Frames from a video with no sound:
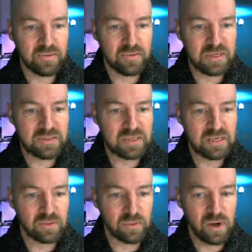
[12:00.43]
these
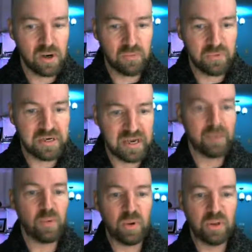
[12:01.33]
things are all
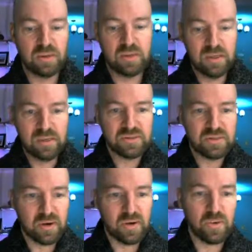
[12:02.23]
renameable.
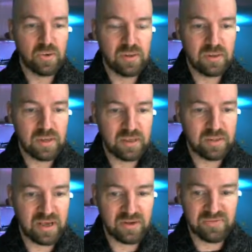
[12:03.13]
So
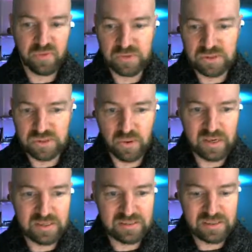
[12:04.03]
that first
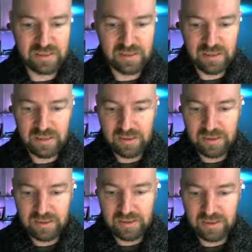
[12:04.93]
joint,
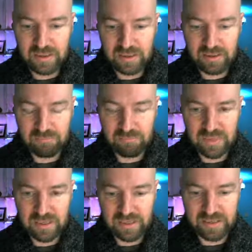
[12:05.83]
I
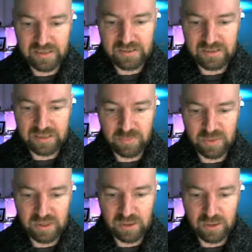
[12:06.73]
guess, is going to
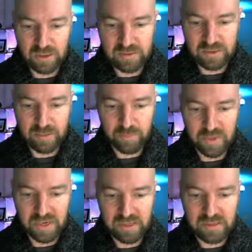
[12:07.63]
be called our
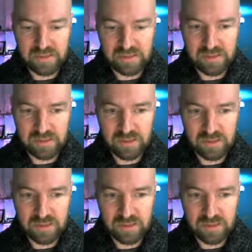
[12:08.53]
base